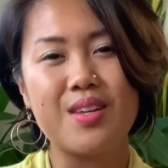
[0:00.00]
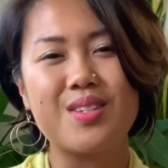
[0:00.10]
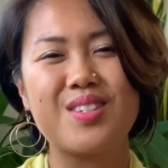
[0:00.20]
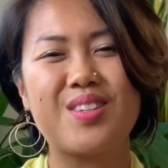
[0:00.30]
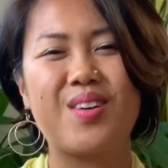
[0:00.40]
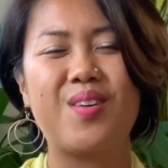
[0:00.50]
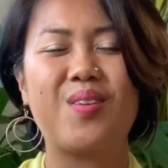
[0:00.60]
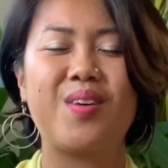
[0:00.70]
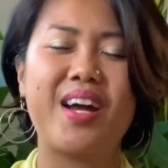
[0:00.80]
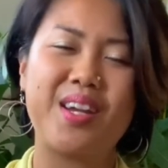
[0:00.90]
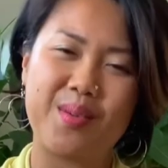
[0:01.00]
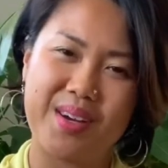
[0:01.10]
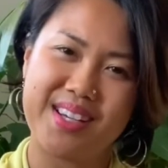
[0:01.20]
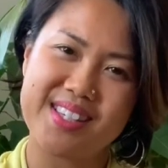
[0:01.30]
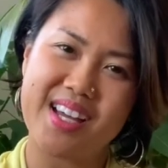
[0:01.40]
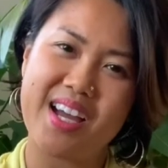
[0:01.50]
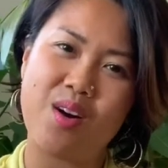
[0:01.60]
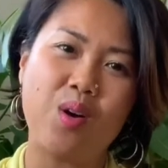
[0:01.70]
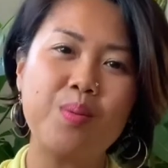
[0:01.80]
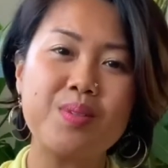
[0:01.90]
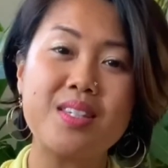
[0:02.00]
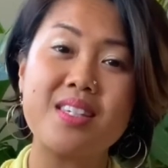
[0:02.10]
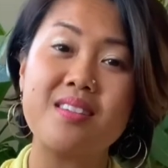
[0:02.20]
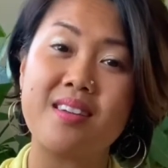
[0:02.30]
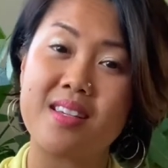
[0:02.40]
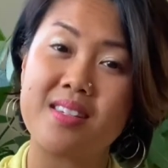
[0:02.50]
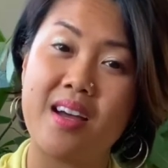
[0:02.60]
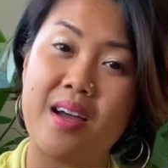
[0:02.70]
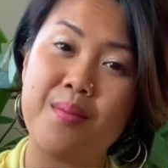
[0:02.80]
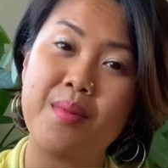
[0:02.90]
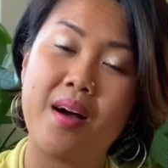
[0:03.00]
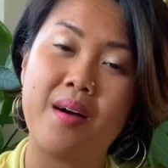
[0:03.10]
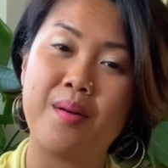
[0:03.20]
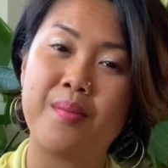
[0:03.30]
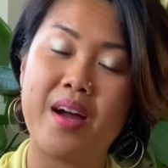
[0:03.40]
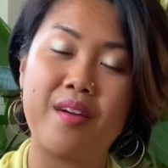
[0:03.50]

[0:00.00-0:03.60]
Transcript: so anyways i hope to see you next time um,